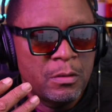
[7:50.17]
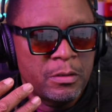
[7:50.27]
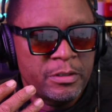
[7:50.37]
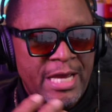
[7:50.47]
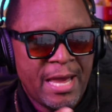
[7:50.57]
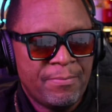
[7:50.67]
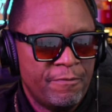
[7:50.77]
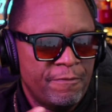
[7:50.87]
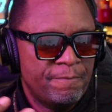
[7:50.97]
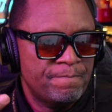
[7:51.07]
type
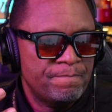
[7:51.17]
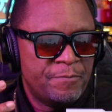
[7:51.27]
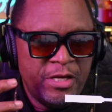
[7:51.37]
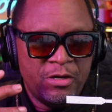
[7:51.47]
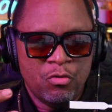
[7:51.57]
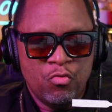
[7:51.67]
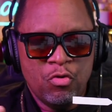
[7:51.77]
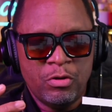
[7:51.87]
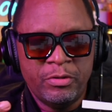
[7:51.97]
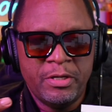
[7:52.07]
of deal going
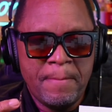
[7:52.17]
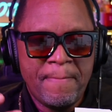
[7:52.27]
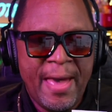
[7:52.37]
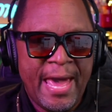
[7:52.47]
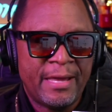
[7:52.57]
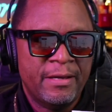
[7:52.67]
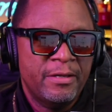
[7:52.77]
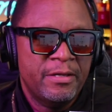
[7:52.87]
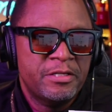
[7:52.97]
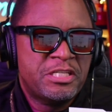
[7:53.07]
on in the back
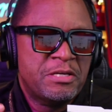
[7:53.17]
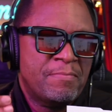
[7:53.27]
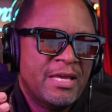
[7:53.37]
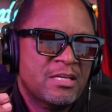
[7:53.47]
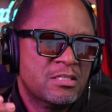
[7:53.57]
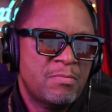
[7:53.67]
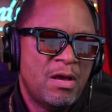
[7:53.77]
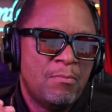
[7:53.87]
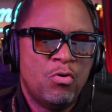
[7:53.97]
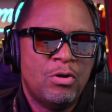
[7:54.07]
to make it smell
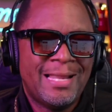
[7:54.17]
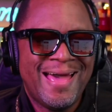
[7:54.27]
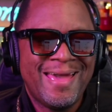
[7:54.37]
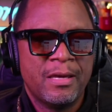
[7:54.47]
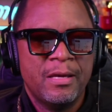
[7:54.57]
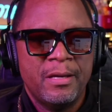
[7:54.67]
more like